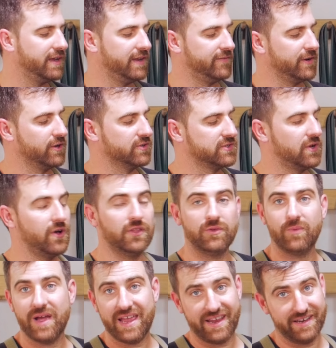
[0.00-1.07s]
If it goes all the
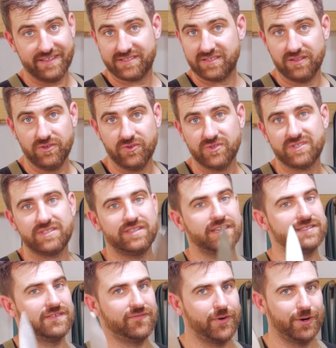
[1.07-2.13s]
way and it's loose,
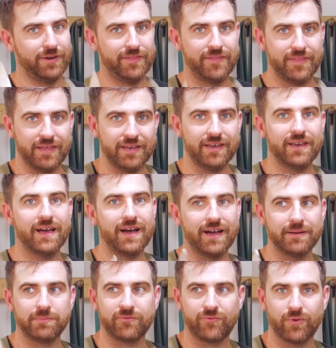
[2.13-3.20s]
that's a very thin,
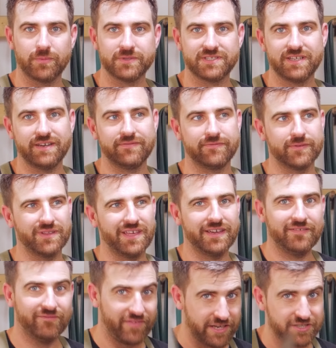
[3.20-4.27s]
high performance knife for
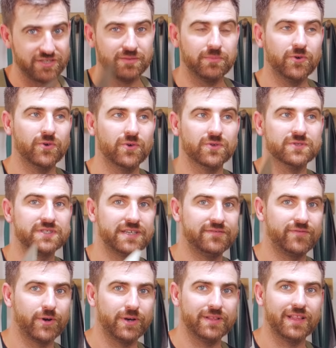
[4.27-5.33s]
like vegetables
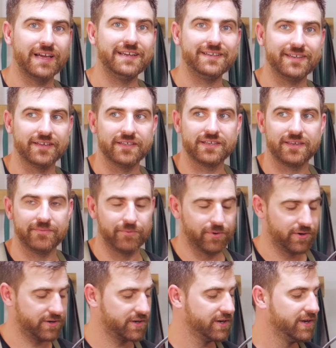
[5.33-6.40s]
and very light, delicate
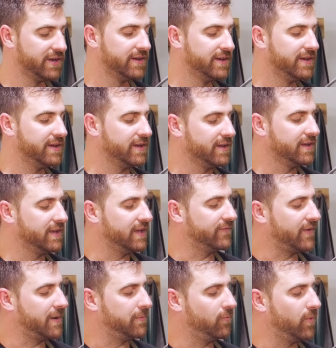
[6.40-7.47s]
work.
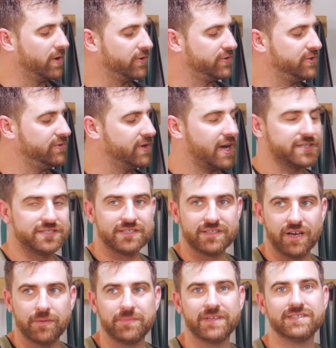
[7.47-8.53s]
If I'm one or two notches
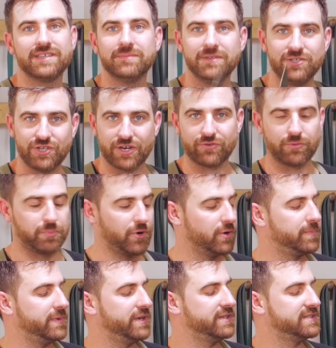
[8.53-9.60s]
up, that's gonna be general
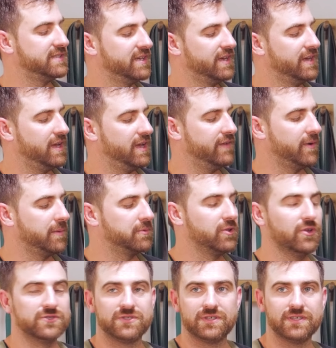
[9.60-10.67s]
purpose. If I'm
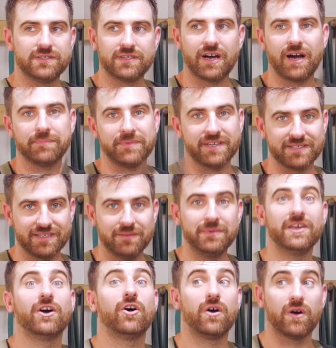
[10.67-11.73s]
close to the top, that's gonna
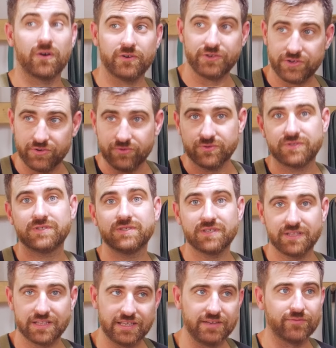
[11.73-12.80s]
be a hard use,
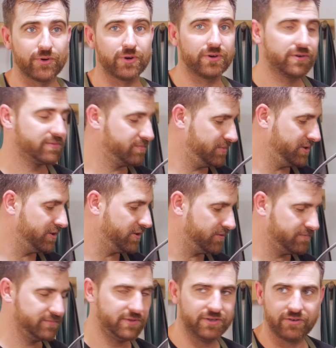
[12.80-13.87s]
cleaver, you
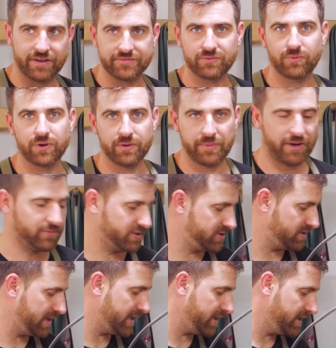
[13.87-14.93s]
know, you don't have to worry about what
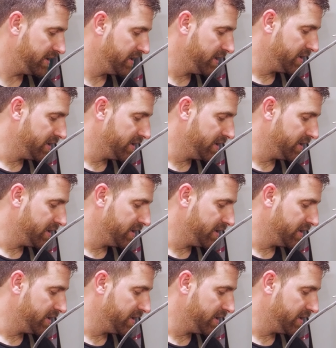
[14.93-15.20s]
you hit.